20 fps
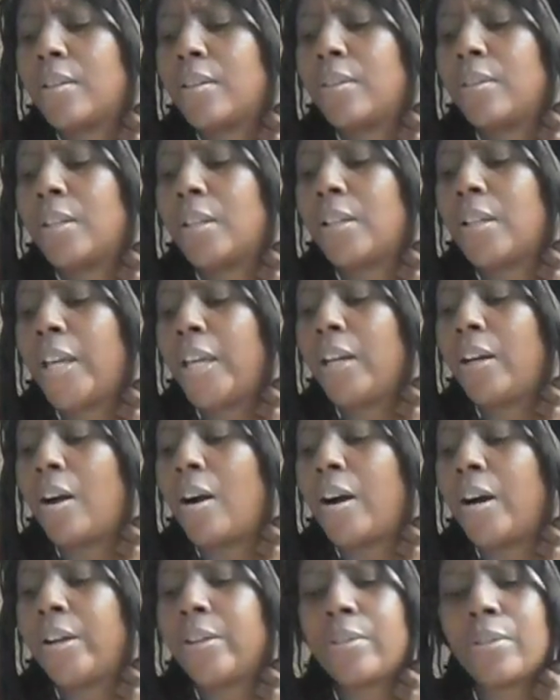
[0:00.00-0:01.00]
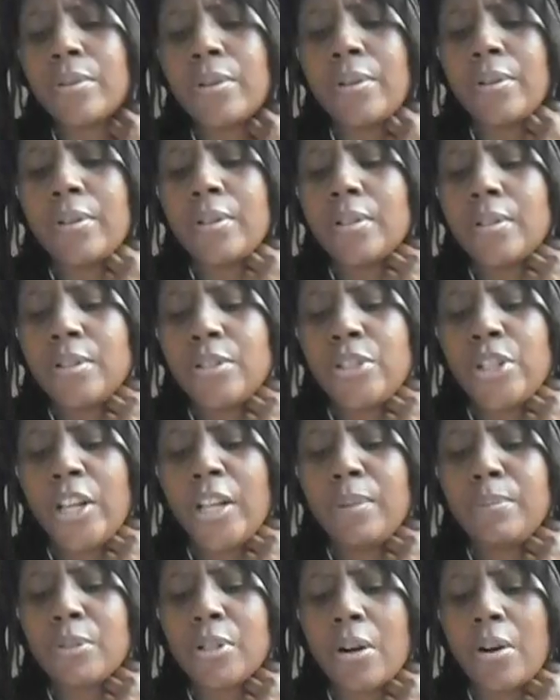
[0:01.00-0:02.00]
the late author
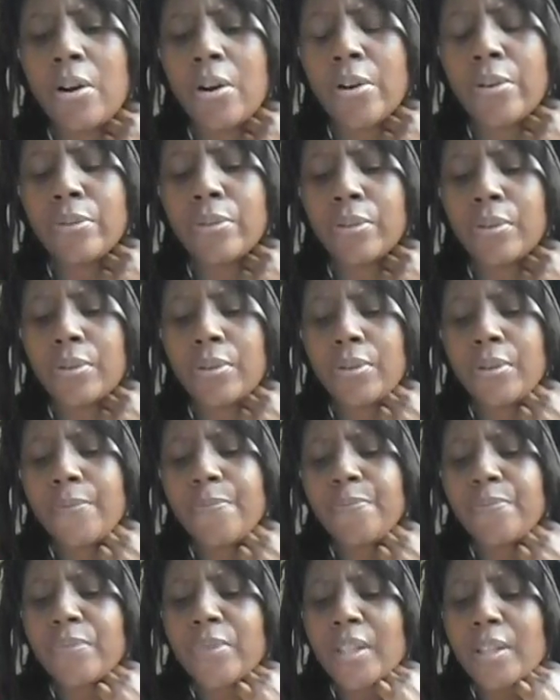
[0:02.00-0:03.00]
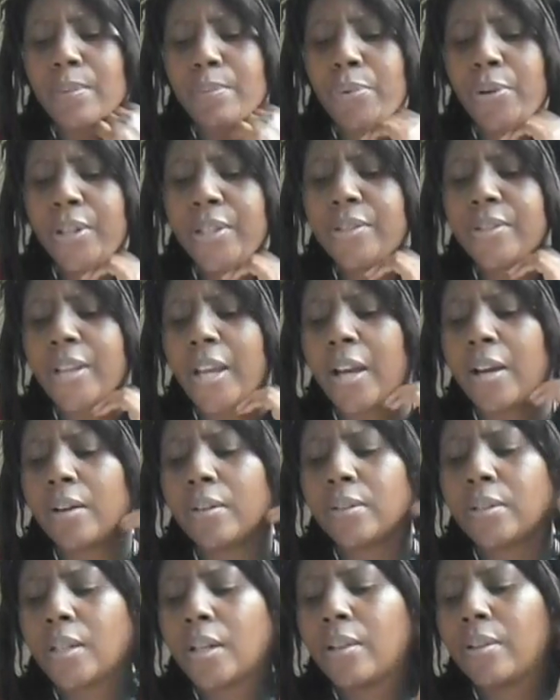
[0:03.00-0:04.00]
James Arthur points
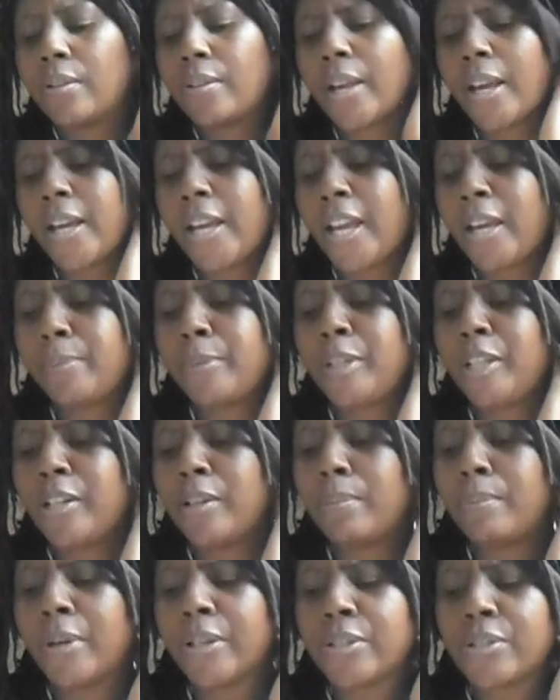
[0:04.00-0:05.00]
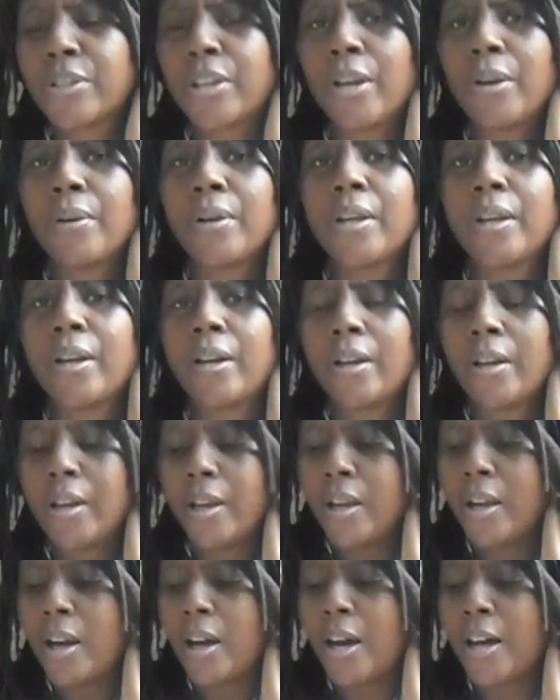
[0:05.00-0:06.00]
out that Amanita muscaria,
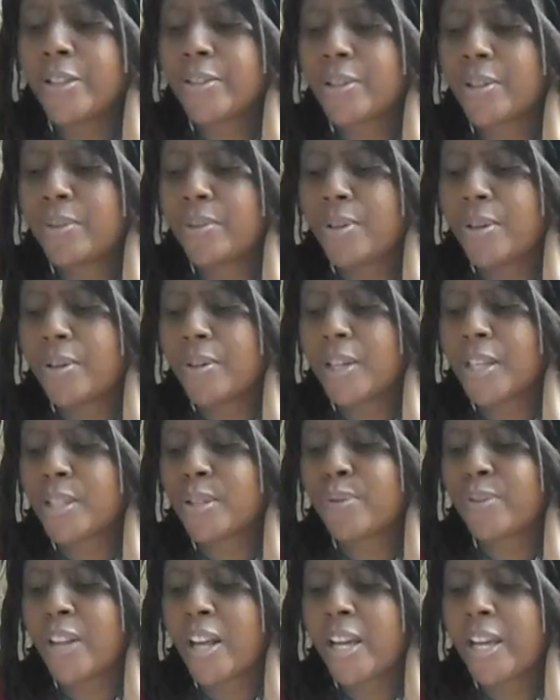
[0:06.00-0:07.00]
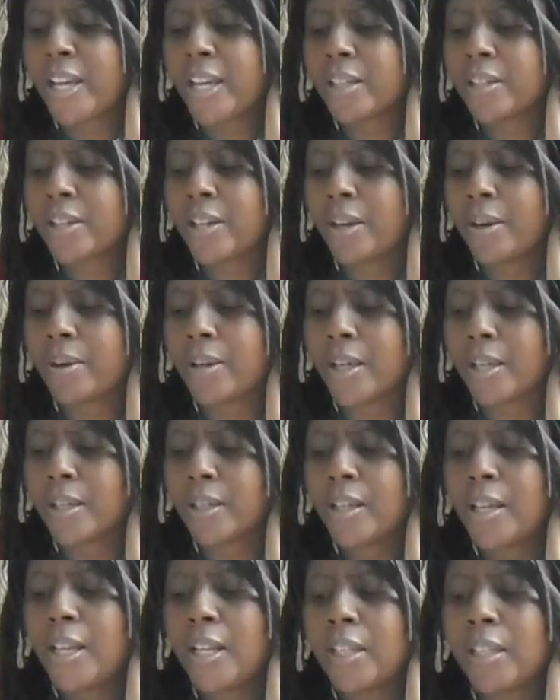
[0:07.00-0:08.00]
also known as fly agaric,
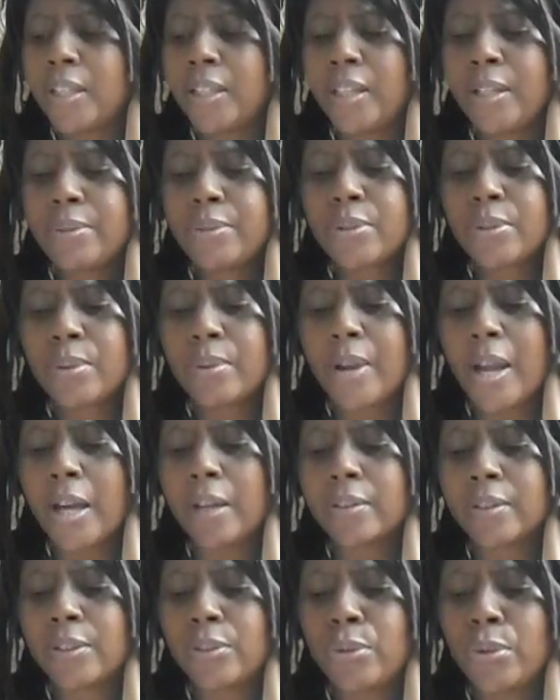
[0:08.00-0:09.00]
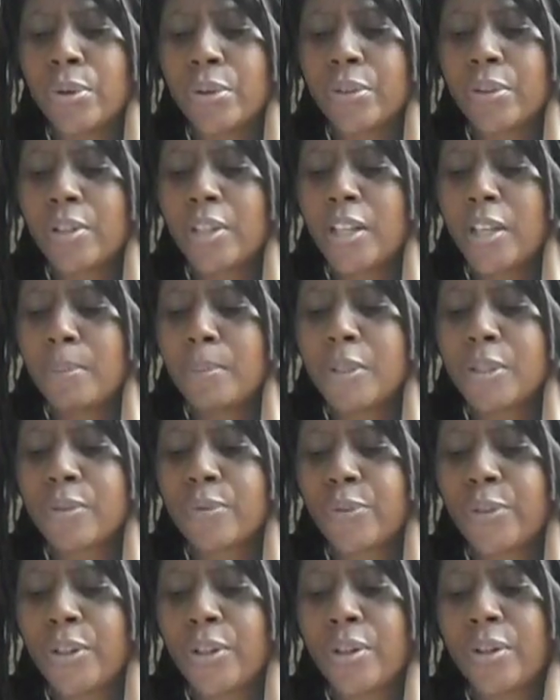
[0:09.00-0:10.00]
lives throughout the northern
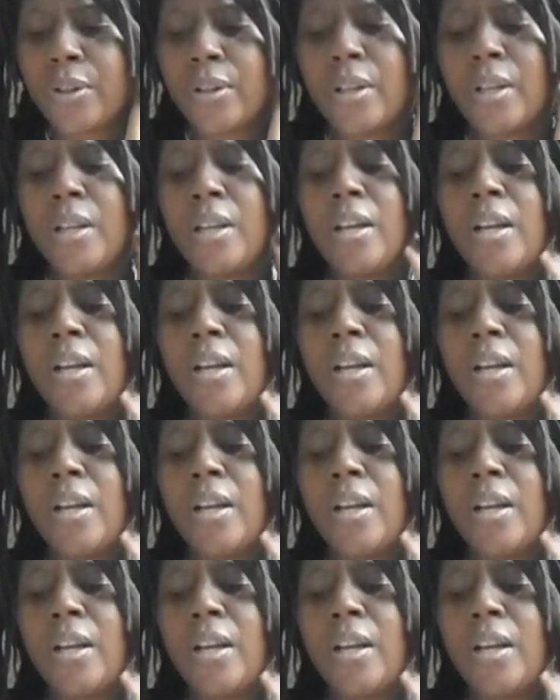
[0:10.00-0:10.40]
hemisphere